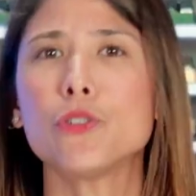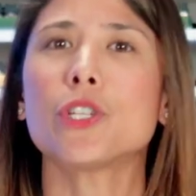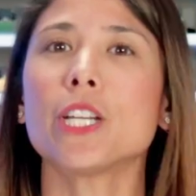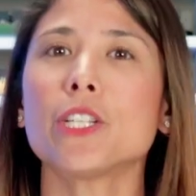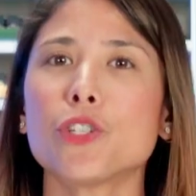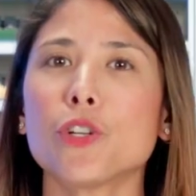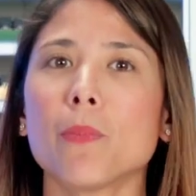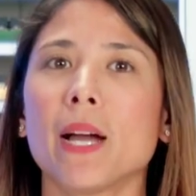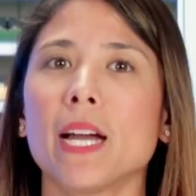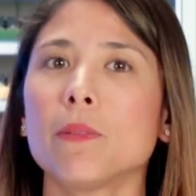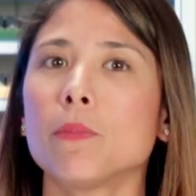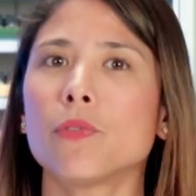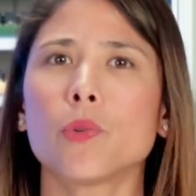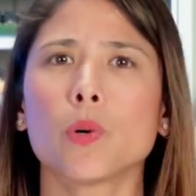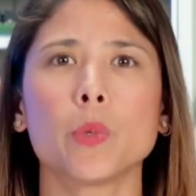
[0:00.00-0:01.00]
change your mind
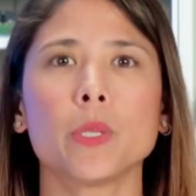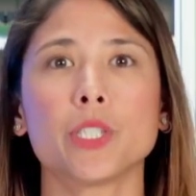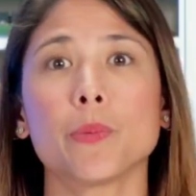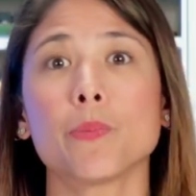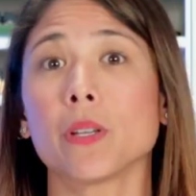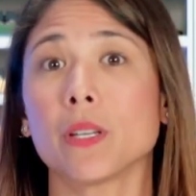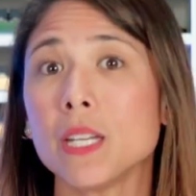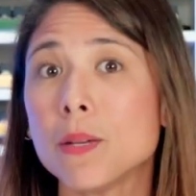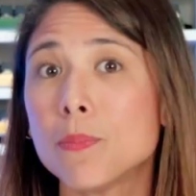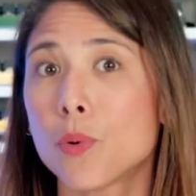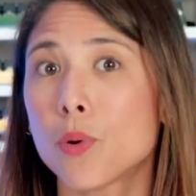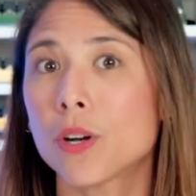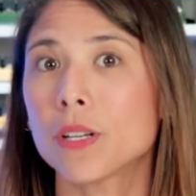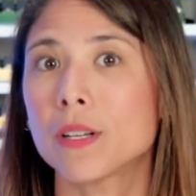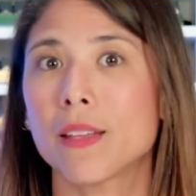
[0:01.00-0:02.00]
before we ship the
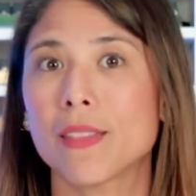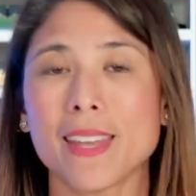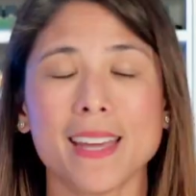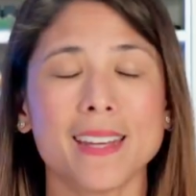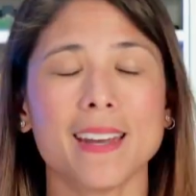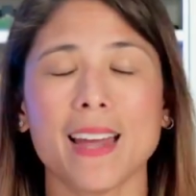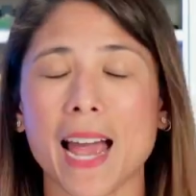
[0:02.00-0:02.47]
keyboard, then